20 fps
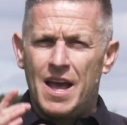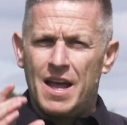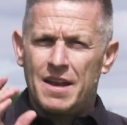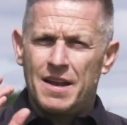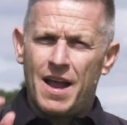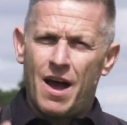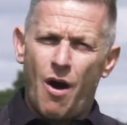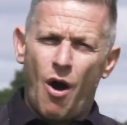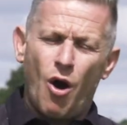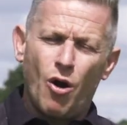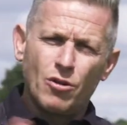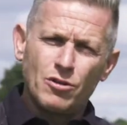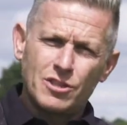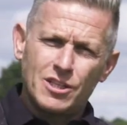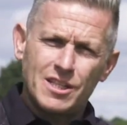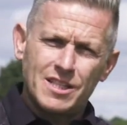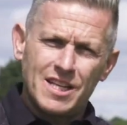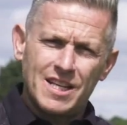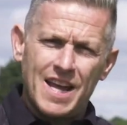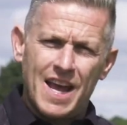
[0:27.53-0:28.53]
Now, on
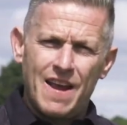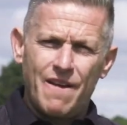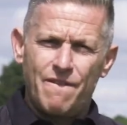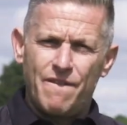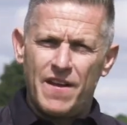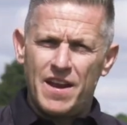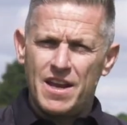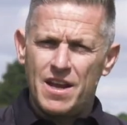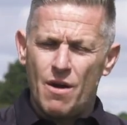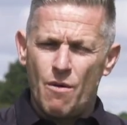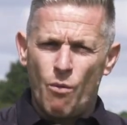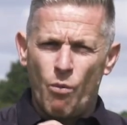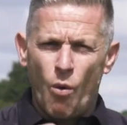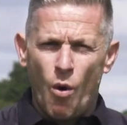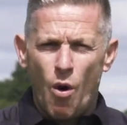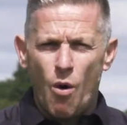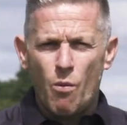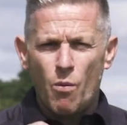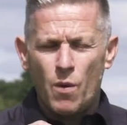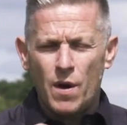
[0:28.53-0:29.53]
to today's video.
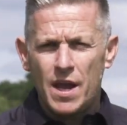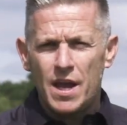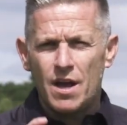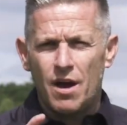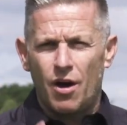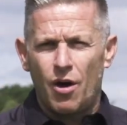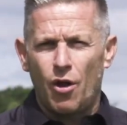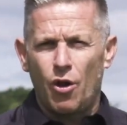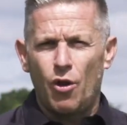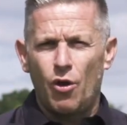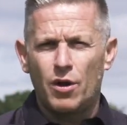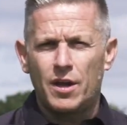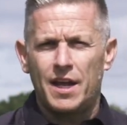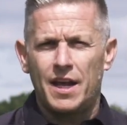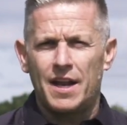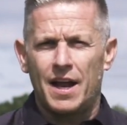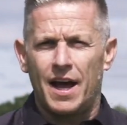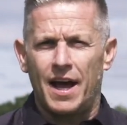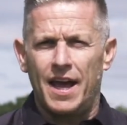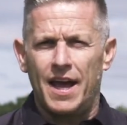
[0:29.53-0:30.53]
What we are
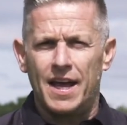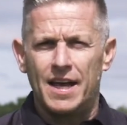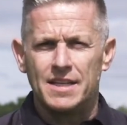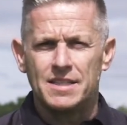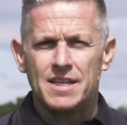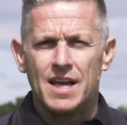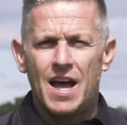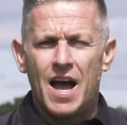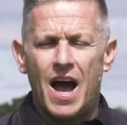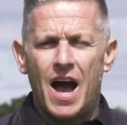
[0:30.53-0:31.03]
looking at is